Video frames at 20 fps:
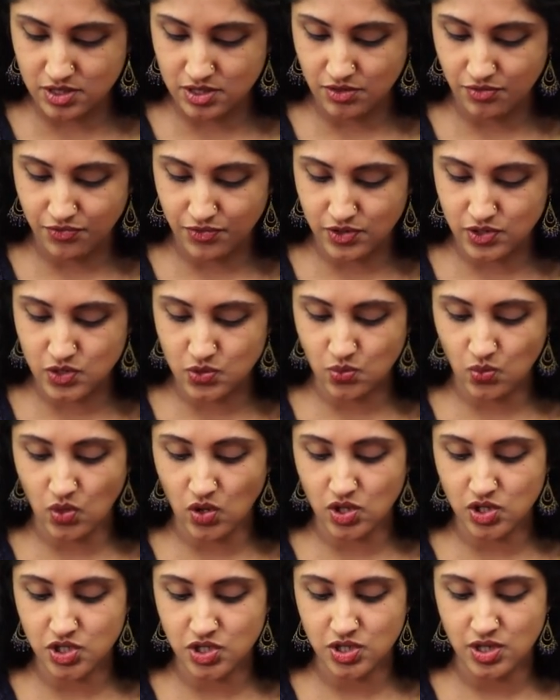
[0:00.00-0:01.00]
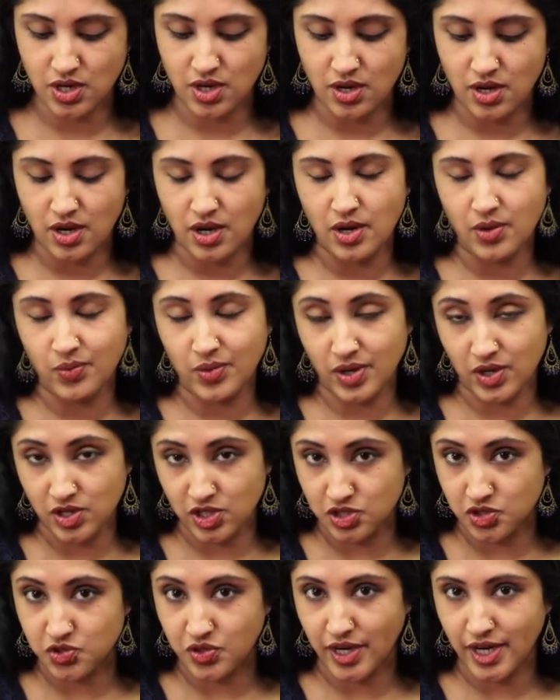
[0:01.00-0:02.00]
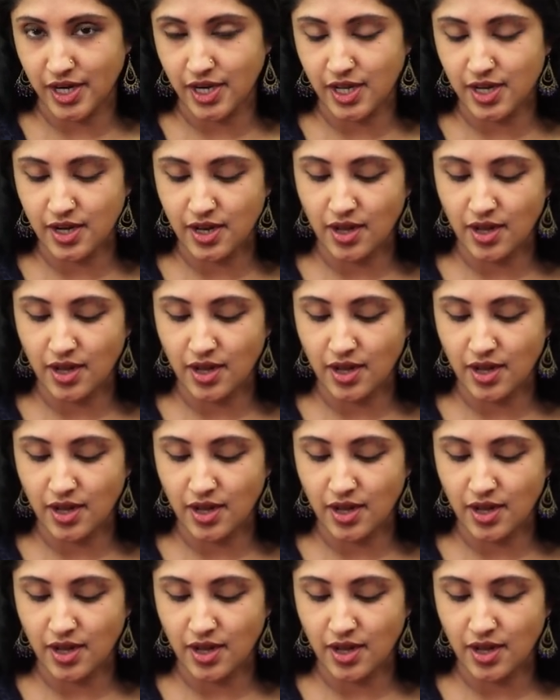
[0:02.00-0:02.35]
is the first wash. We're going to drain it